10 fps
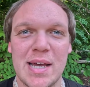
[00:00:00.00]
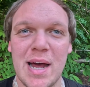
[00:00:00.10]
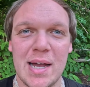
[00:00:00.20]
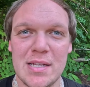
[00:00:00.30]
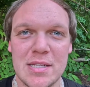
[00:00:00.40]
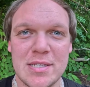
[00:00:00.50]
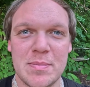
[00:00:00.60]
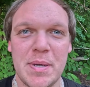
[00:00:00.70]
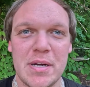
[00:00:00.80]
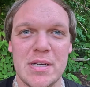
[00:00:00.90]
at Highland
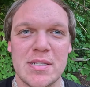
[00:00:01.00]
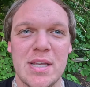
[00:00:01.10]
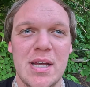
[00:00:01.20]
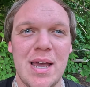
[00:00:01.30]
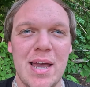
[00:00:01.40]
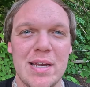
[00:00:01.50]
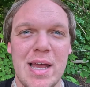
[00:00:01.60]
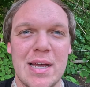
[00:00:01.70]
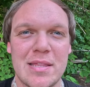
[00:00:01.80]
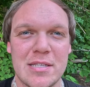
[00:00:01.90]
Spirits, and
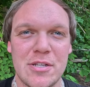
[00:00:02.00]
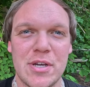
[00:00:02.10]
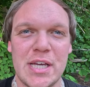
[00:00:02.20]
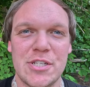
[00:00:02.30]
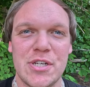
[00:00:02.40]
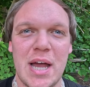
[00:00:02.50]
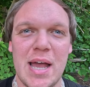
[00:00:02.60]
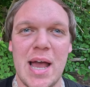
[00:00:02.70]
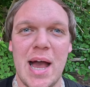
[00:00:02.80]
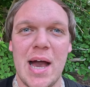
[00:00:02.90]
at this location I
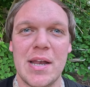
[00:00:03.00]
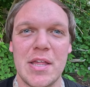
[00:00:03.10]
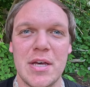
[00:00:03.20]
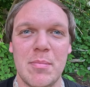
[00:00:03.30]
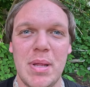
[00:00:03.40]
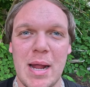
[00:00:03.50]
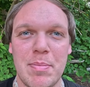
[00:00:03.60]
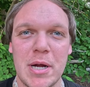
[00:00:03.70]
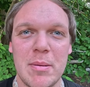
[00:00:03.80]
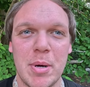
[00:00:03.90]
had the
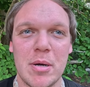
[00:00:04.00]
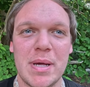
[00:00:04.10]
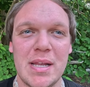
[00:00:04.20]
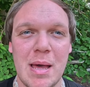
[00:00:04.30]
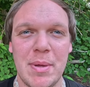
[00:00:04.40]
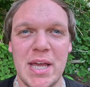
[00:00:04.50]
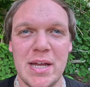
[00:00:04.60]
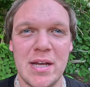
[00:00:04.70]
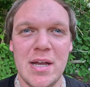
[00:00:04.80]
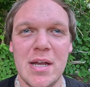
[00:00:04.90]
Blackberry Bourbon
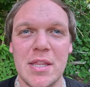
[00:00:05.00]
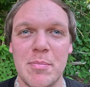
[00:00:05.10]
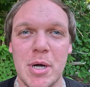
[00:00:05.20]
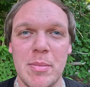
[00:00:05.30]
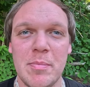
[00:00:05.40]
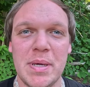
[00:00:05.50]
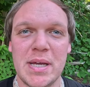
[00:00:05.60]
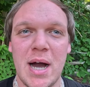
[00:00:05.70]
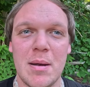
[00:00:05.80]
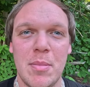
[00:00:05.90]
Lemonade, the Bourbon
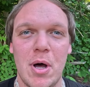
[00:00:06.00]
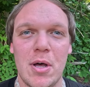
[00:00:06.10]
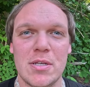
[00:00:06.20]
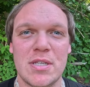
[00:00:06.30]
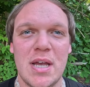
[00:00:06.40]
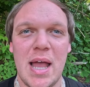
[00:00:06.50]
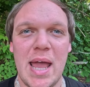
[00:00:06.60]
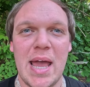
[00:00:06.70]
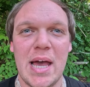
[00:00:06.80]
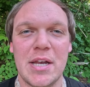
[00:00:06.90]
Pecan Balls,
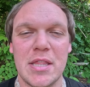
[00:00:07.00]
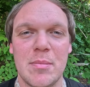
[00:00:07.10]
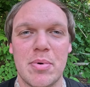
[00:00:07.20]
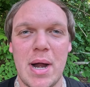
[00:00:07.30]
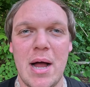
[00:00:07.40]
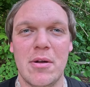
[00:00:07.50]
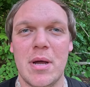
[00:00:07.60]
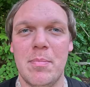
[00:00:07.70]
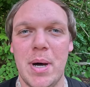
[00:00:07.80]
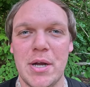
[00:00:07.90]
and the
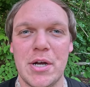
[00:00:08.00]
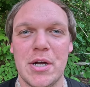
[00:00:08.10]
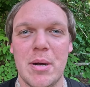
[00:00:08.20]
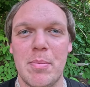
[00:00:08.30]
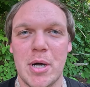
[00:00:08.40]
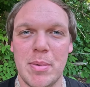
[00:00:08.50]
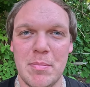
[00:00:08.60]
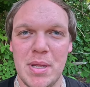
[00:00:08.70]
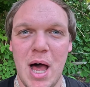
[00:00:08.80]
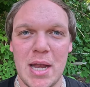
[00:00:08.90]
Brown Butter
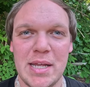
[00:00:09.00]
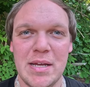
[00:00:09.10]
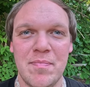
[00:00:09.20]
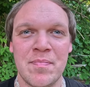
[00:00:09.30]
Bourbon Blondie.